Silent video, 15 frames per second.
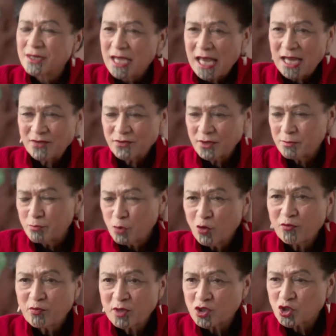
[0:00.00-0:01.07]
And the
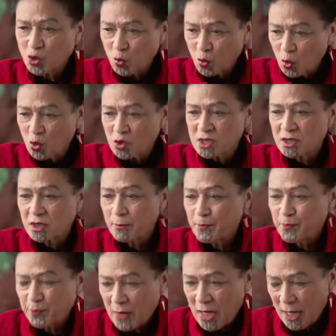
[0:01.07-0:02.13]
movement towards
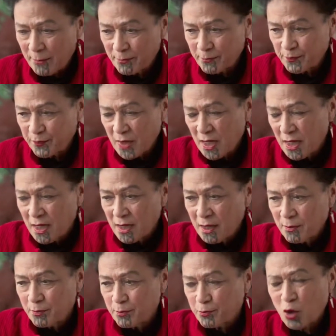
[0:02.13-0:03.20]
um,
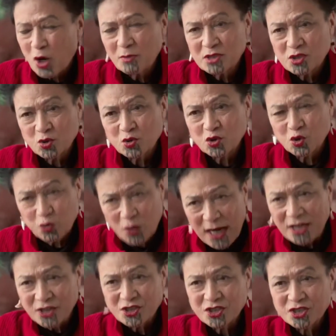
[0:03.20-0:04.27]
primary schools
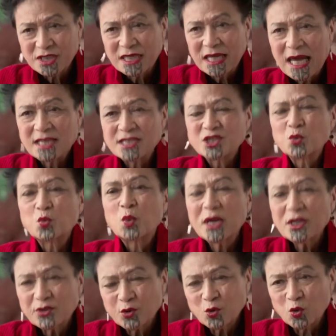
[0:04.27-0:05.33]
crashed. And so
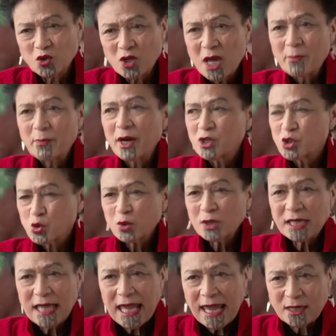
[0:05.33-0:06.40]
we thought by
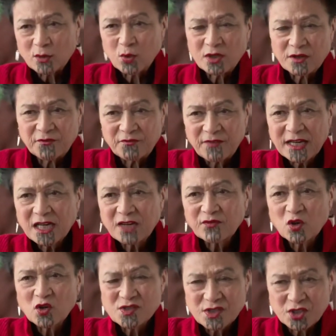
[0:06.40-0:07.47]
joining ACT, where the funding
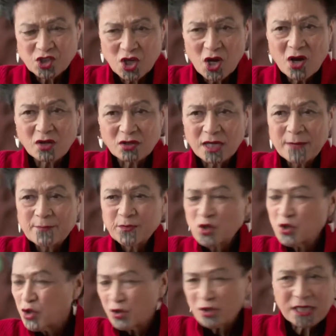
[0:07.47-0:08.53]
follows the child,
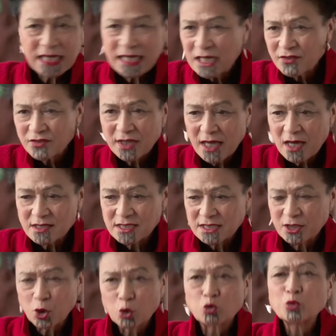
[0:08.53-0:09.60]
you don't need anything else
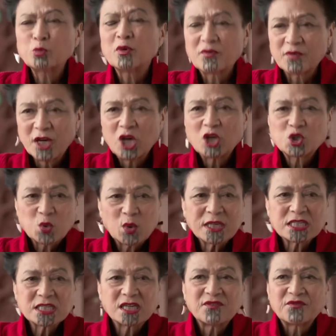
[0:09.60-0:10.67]
than a group of
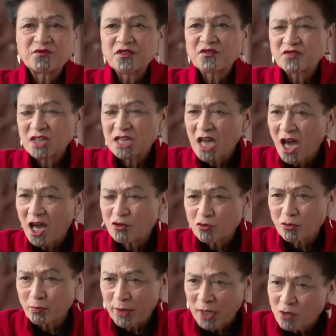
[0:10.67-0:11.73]
20, 50,
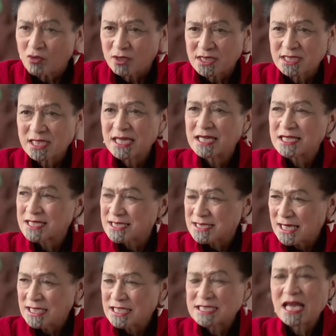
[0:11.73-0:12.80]
100 parents to
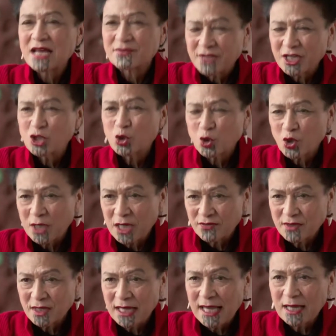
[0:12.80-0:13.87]
say yes, then you could
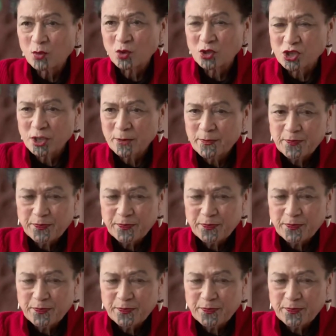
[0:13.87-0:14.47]
get the language.